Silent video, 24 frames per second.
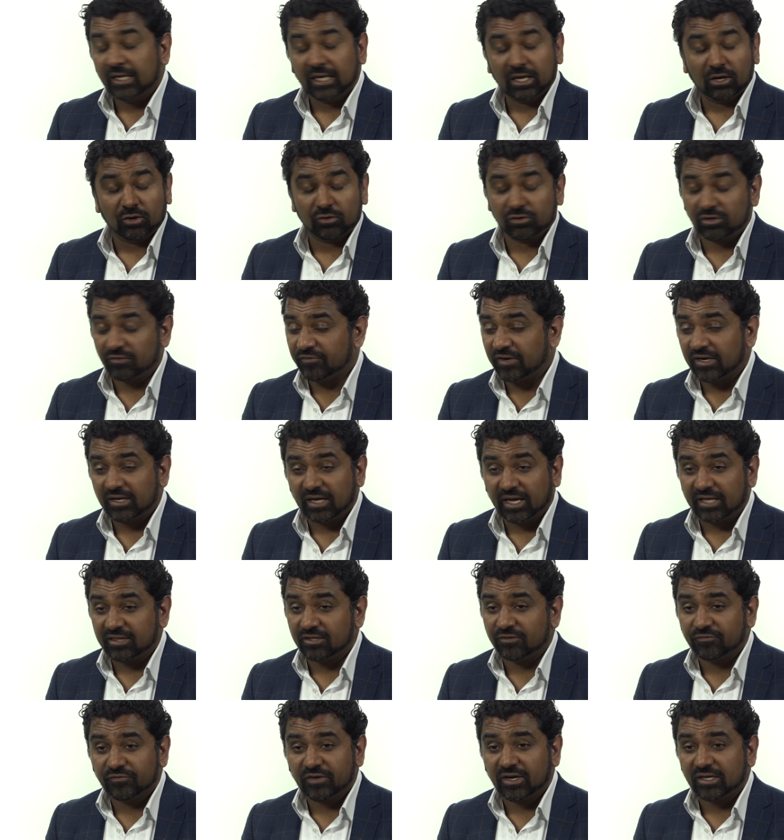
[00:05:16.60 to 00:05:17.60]
or at
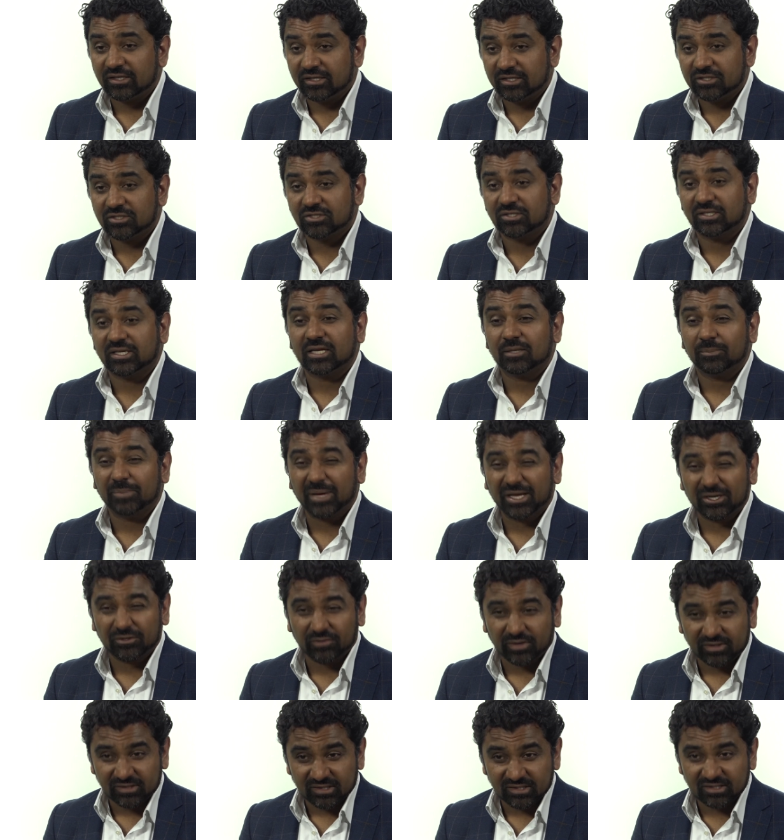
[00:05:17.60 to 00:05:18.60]
the very least to get a
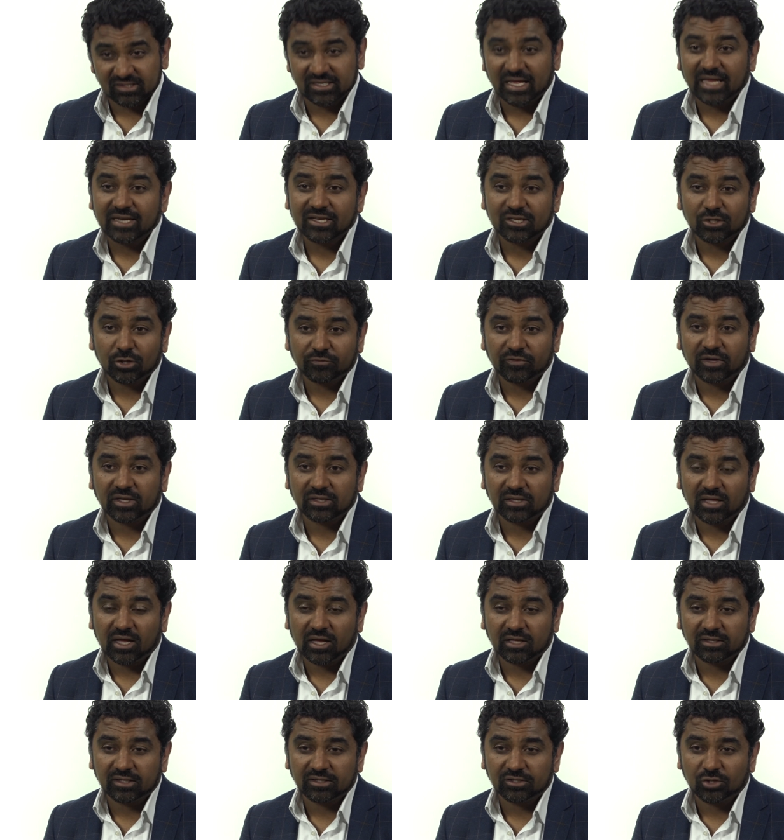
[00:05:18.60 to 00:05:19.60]
better understanding of
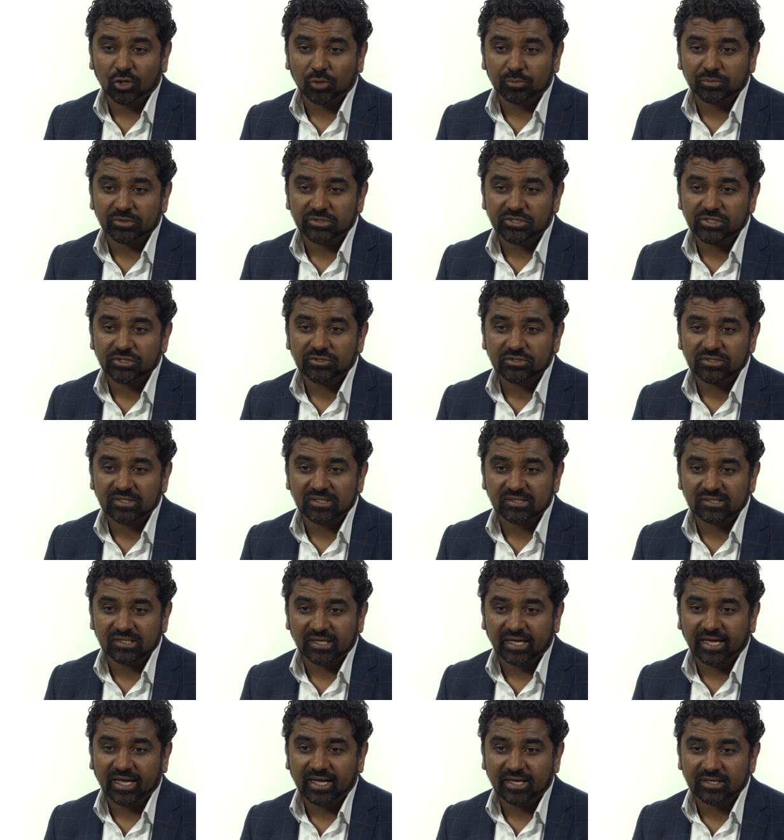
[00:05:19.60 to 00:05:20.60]
halal and the opportunities
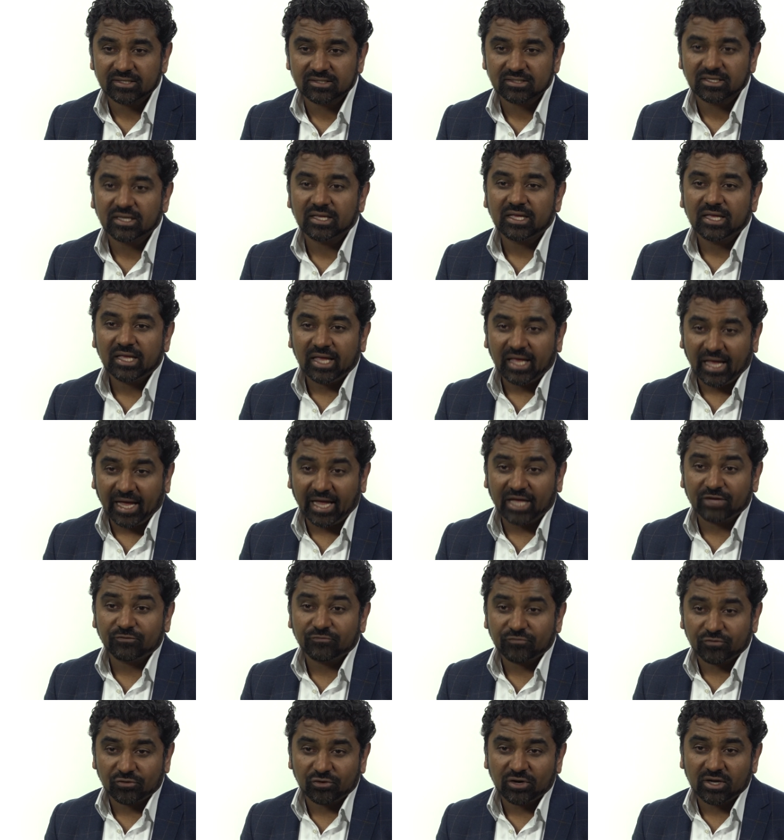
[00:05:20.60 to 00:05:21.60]
it has,
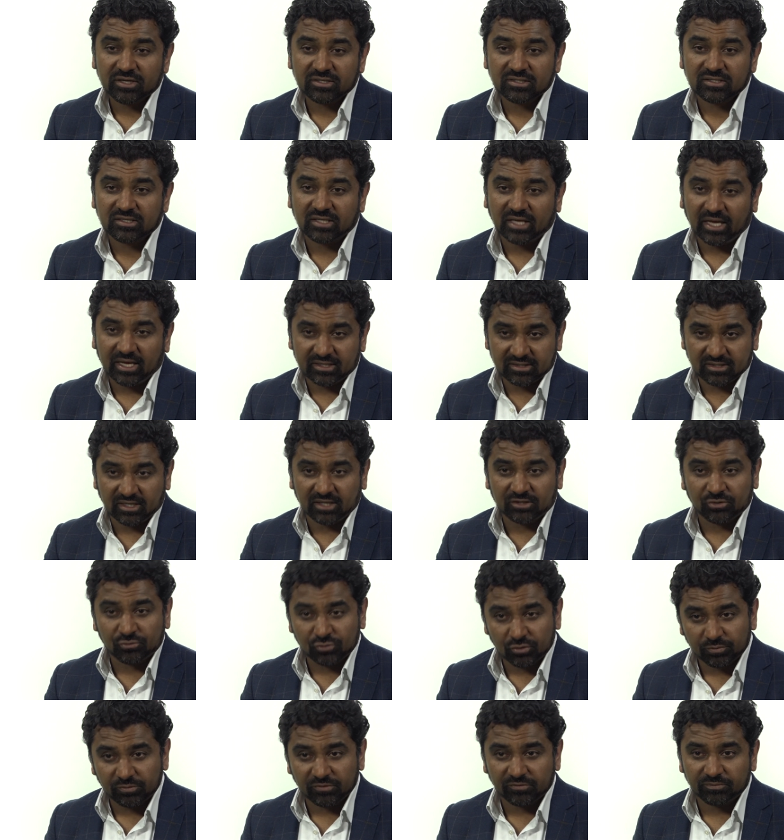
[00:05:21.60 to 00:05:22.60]
and for us as a
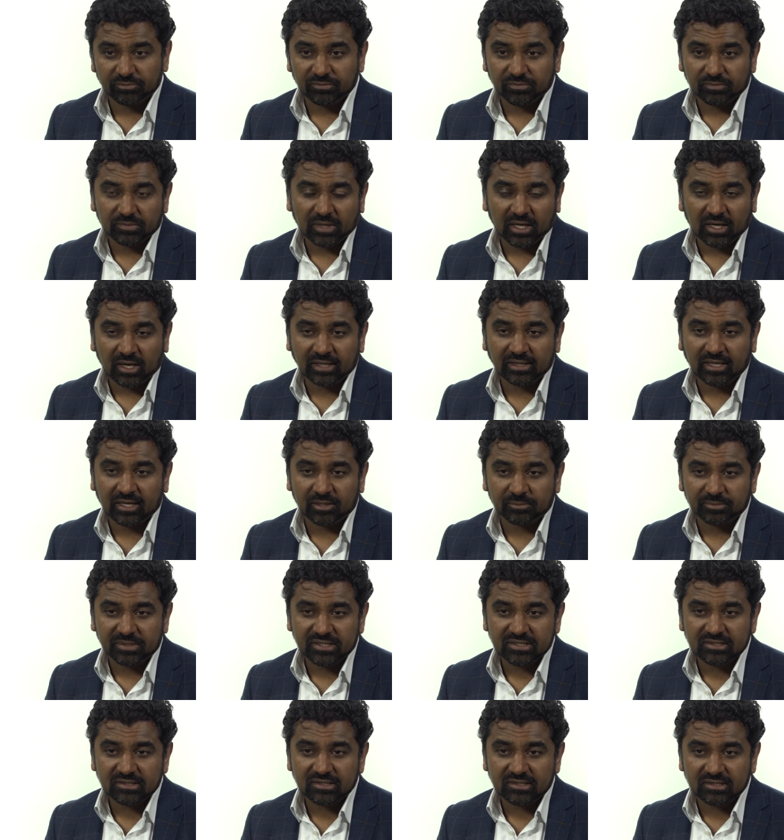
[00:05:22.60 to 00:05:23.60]
group of halal
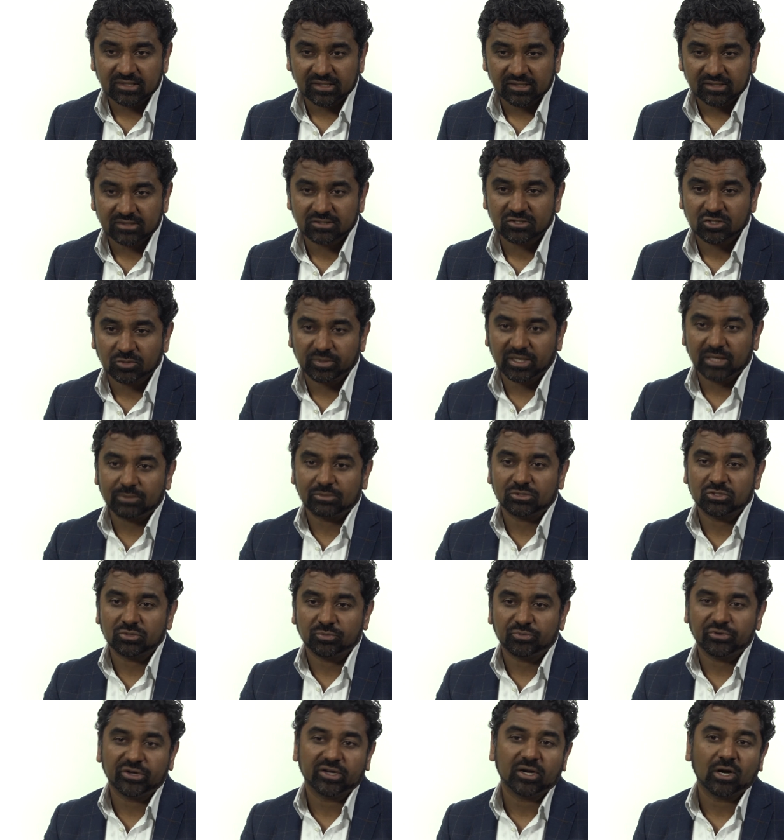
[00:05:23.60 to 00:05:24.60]
businesses to be able
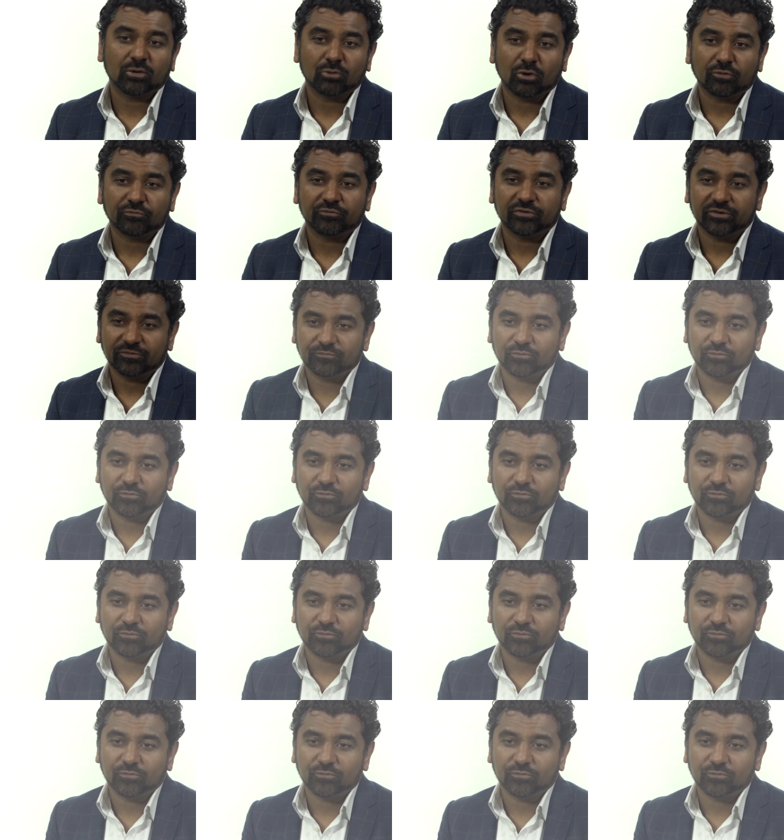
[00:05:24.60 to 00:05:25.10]
to bring our offering